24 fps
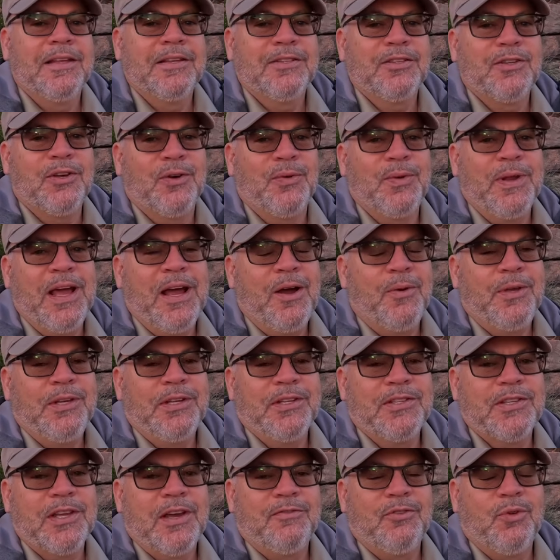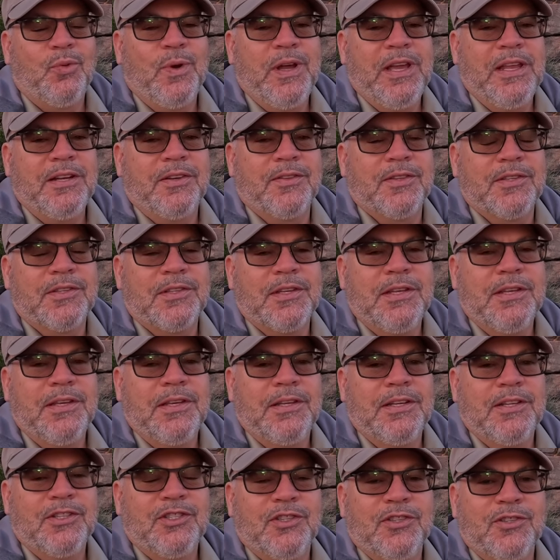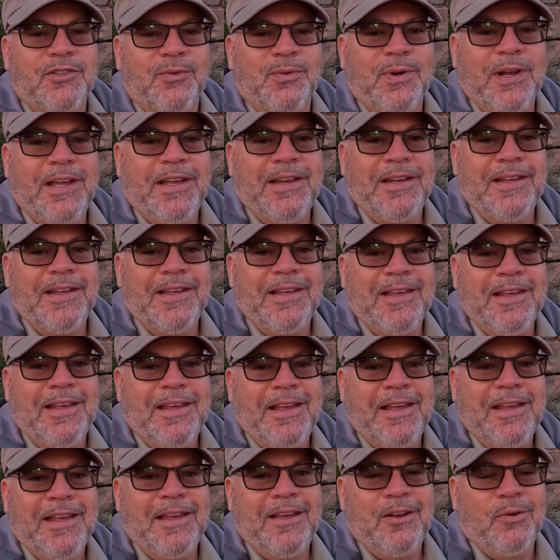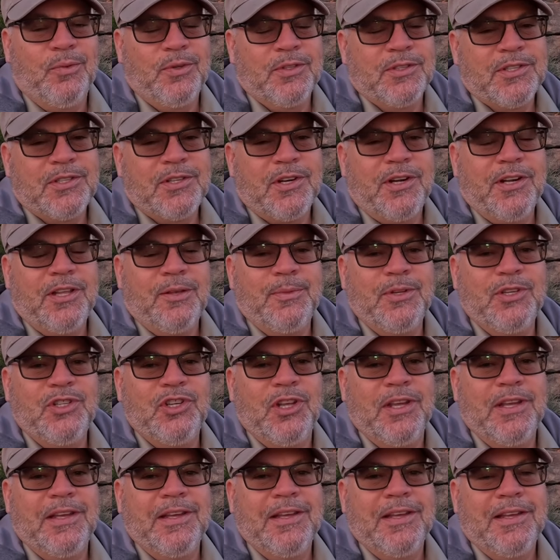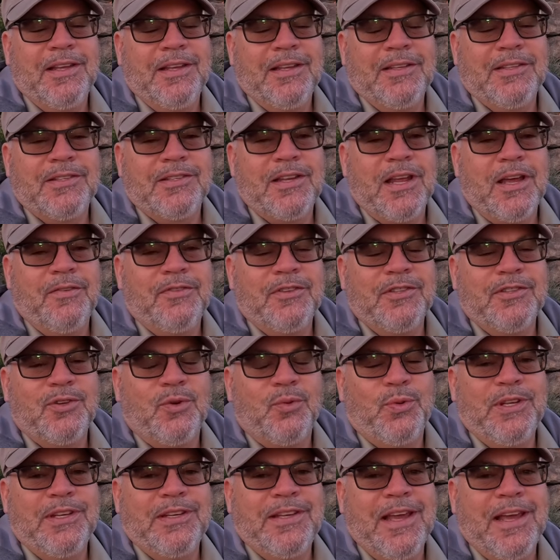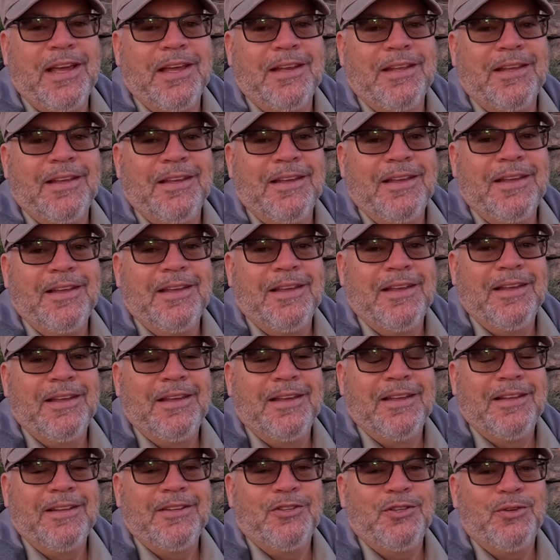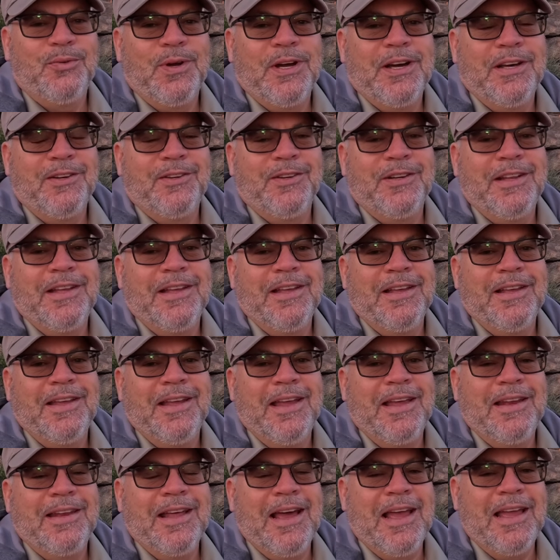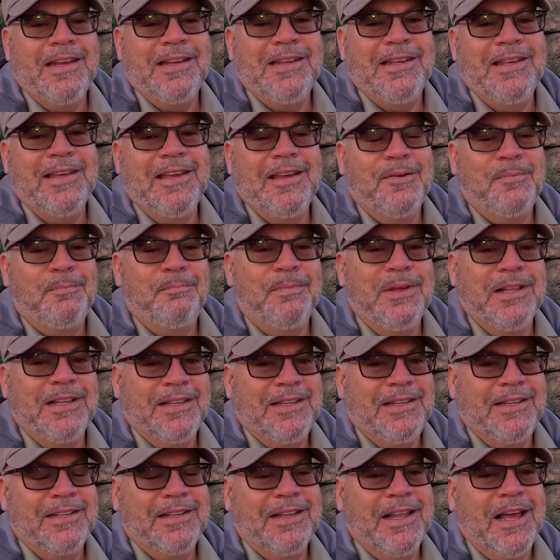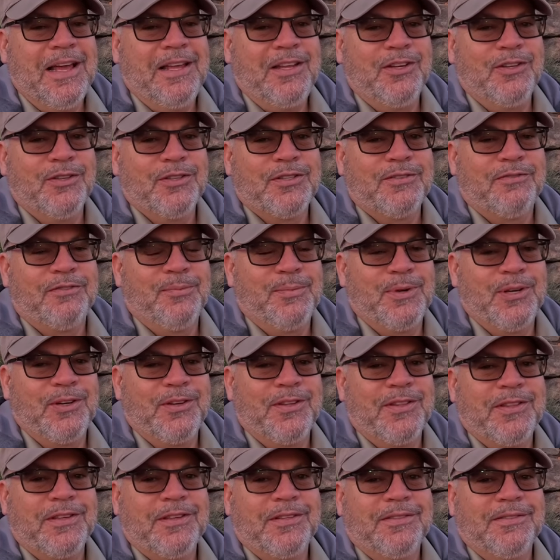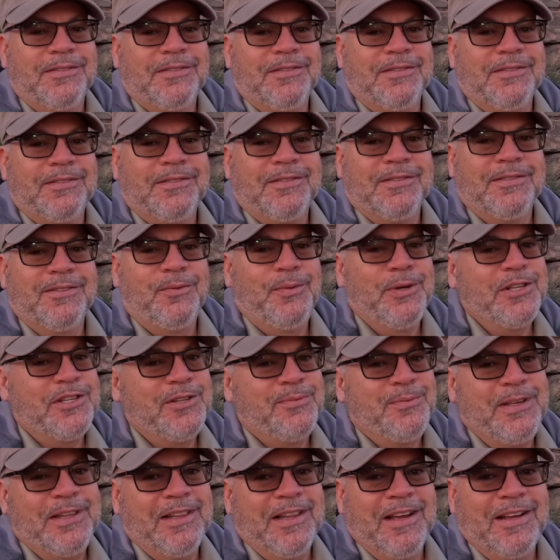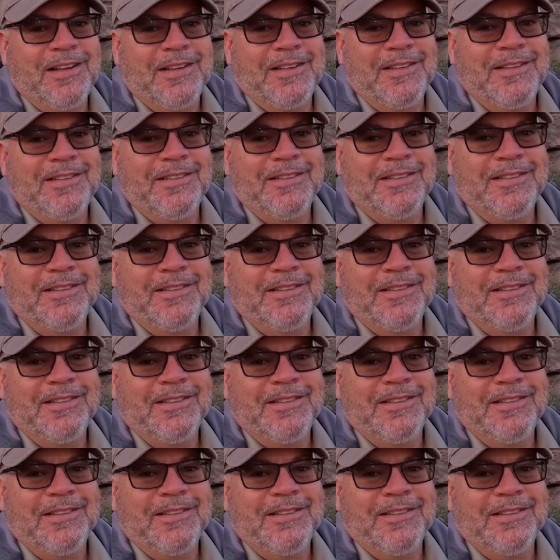So now we just have to wait till the seeing conditions are right and we'll start imaging Stephan's Quintet 290 million light years from Earth. Wish me luck.